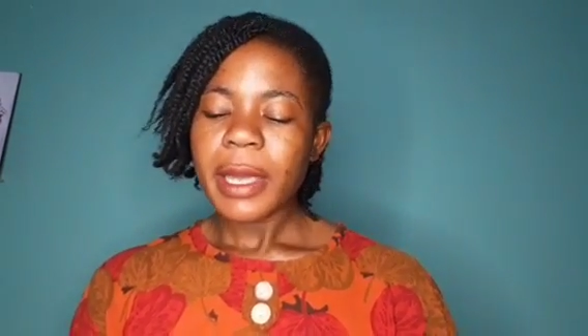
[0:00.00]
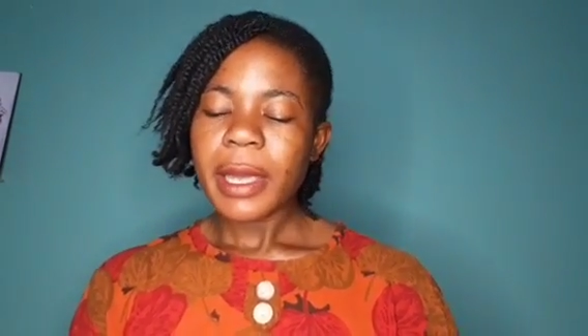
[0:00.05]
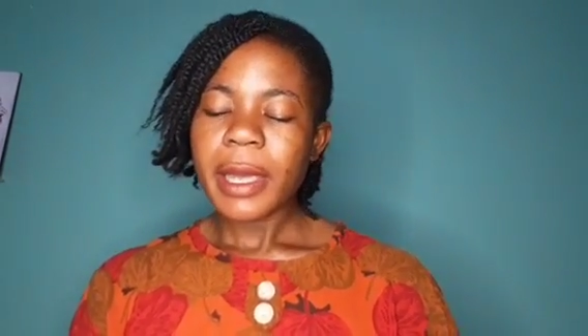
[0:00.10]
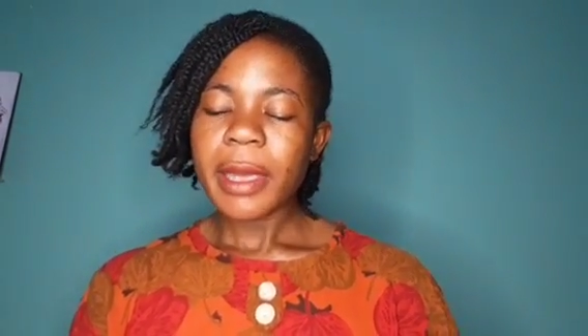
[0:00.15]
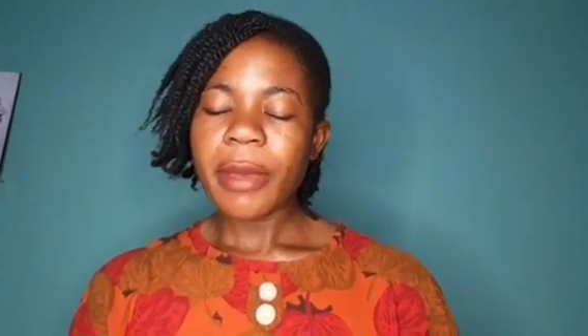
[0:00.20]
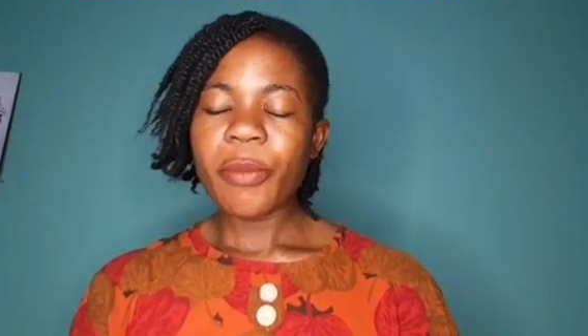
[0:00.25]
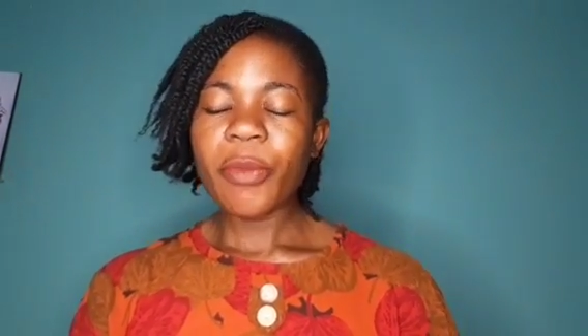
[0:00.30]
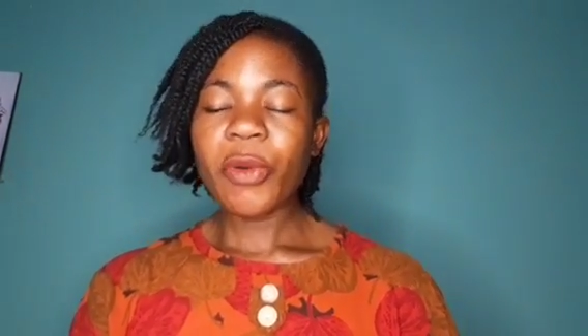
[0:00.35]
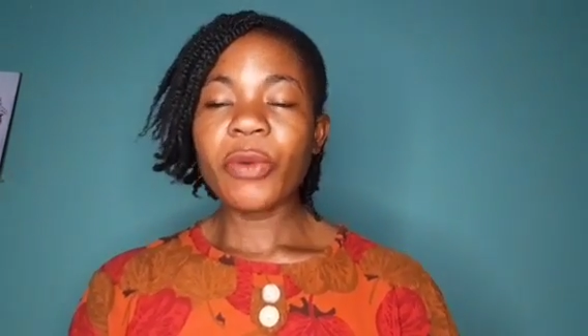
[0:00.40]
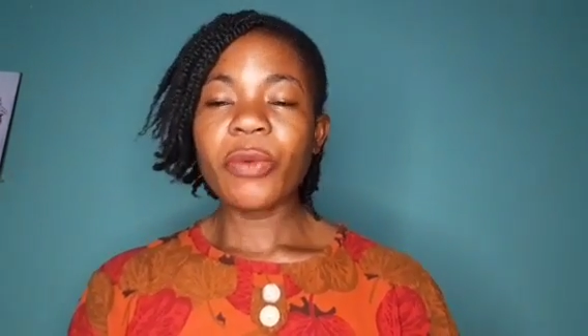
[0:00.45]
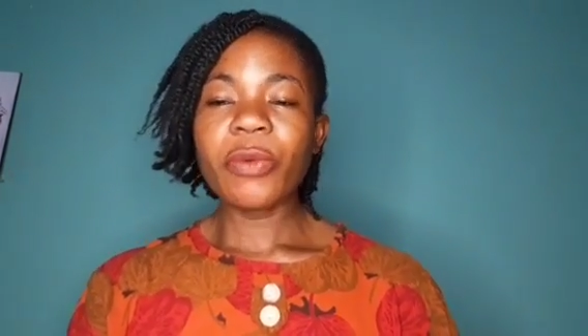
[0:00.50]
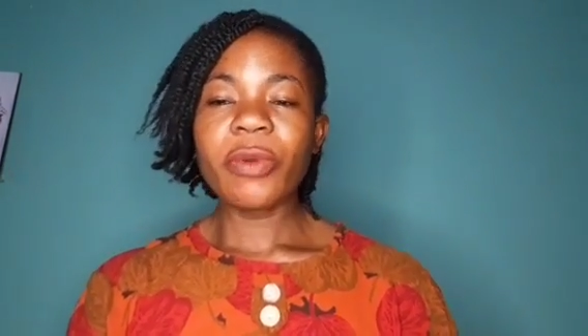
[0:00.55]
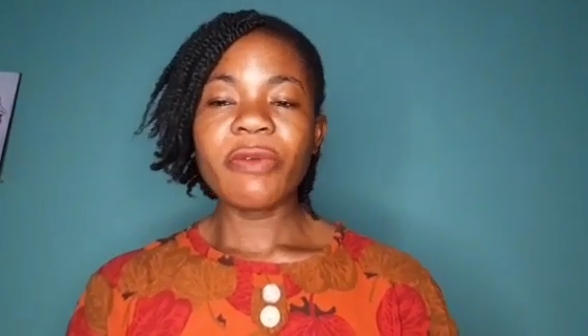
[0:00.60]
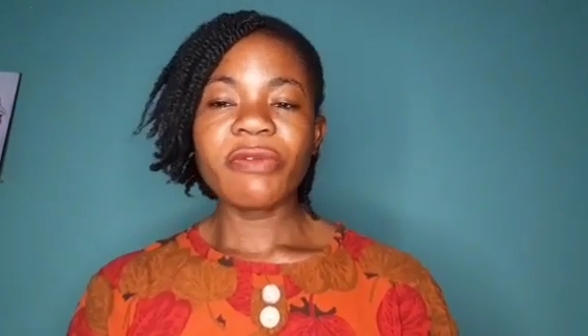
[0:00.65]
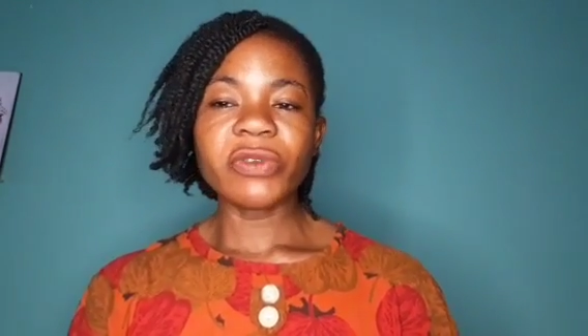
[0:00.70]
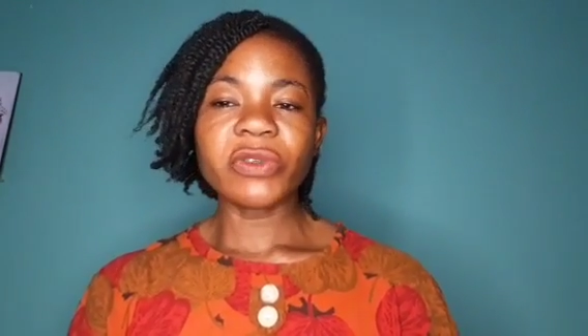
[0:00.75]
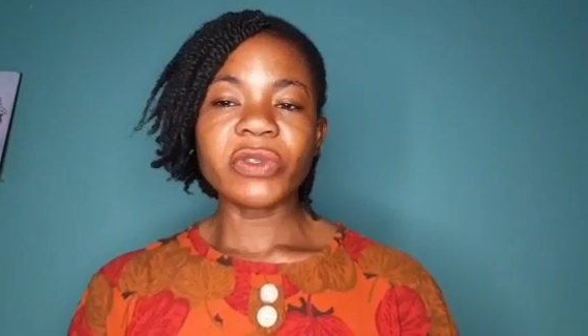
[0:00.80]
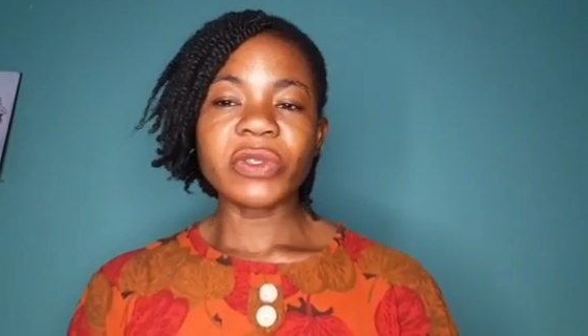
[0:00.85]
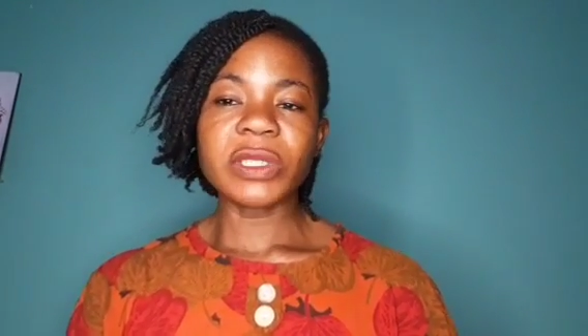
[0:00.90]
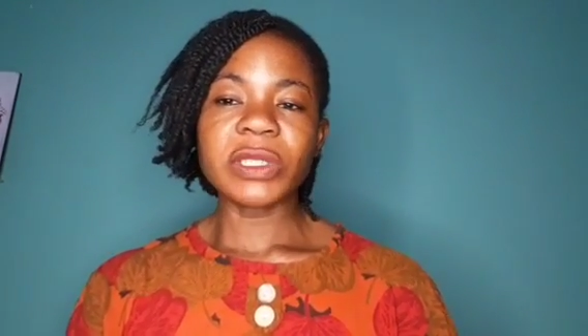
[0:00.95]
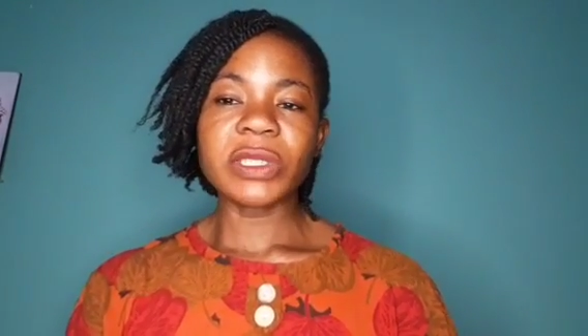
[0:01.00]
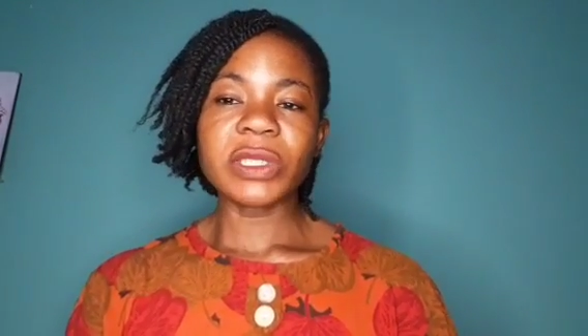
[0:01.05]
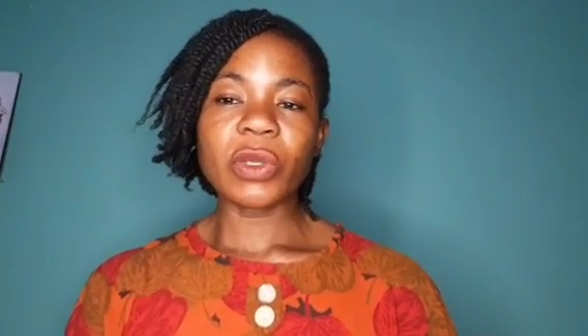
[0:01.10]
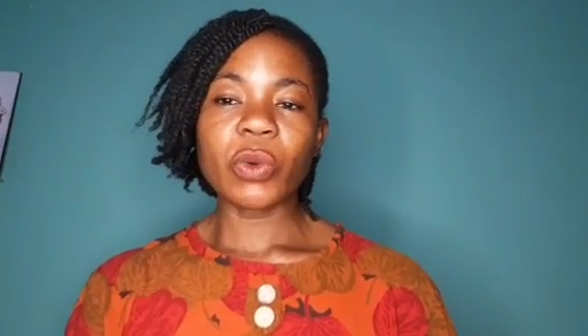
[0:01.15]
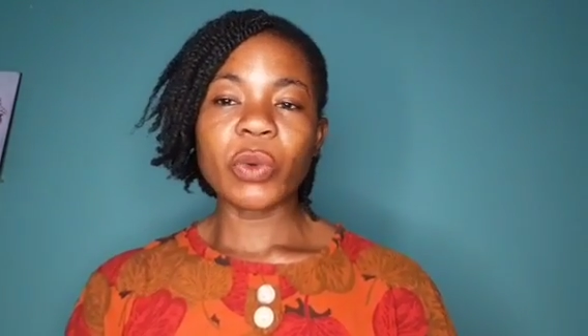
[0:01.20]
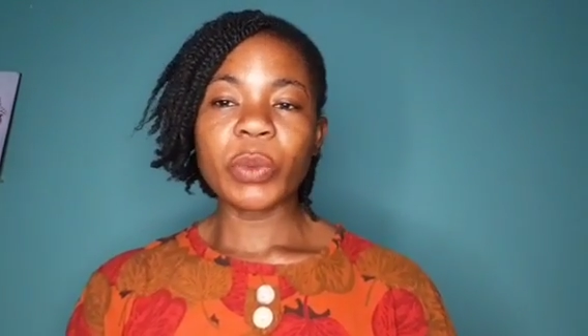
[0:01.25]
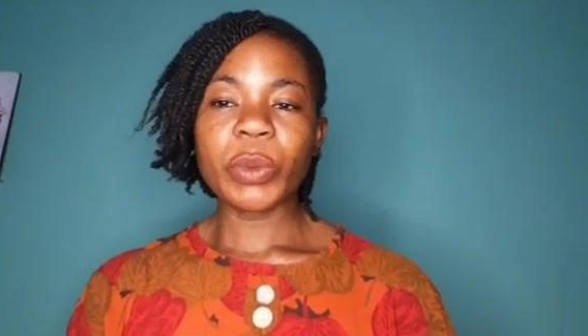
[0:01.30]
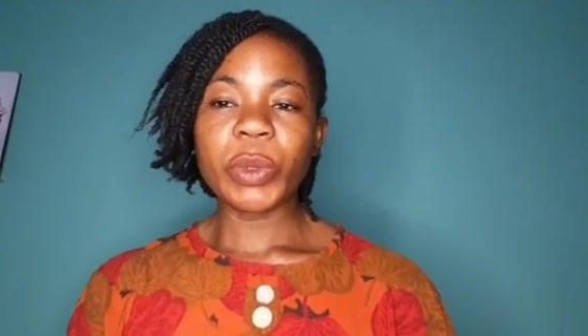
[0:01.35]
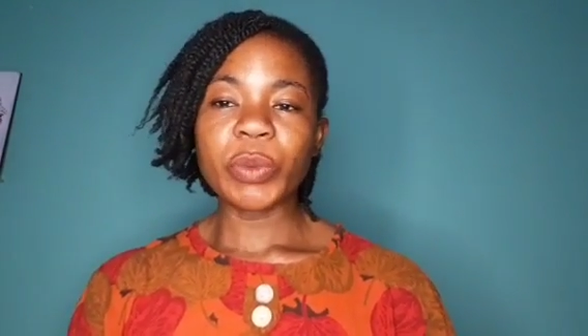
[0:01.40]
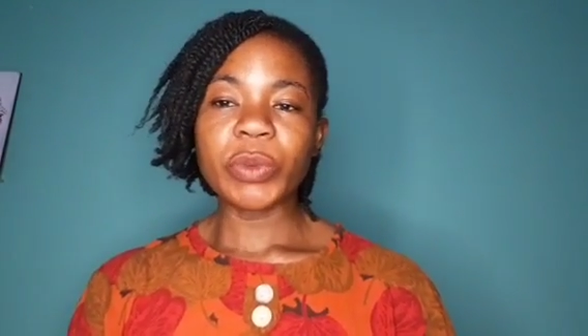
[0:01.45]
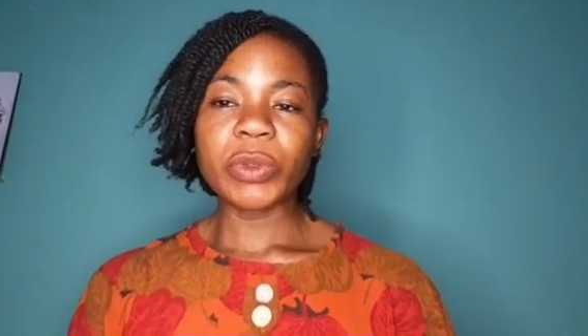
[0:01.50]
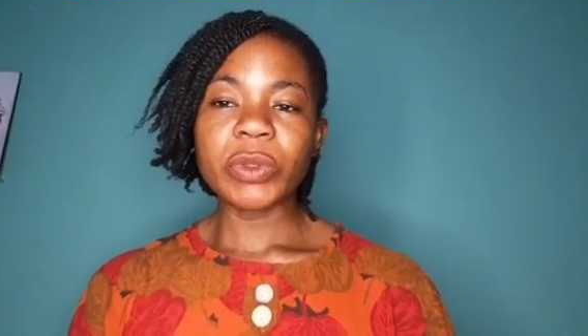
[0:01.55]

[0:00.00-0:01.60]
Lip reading: e mo we fit say we go